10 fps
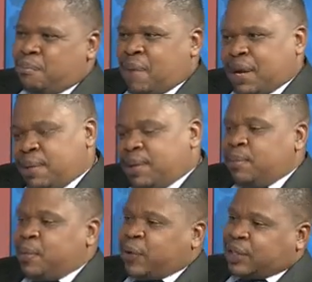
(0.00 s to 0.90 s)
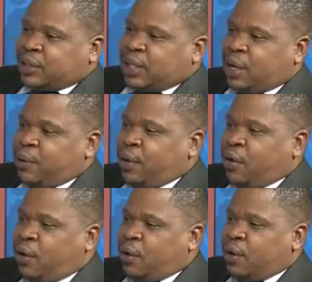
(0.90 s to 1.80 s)
But maybe because we
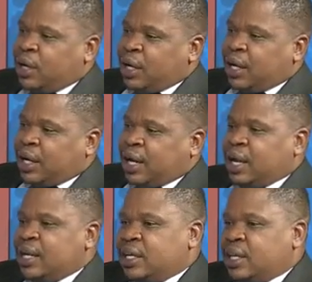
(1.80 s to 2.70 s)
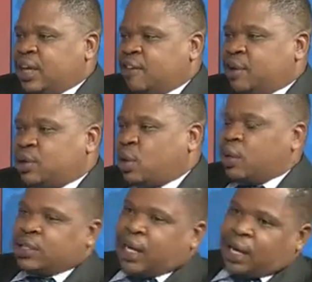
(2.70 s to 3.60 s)
know currently there have been
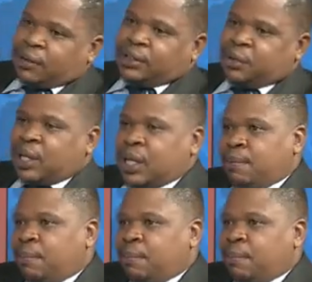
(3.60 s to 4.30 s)
talks around whether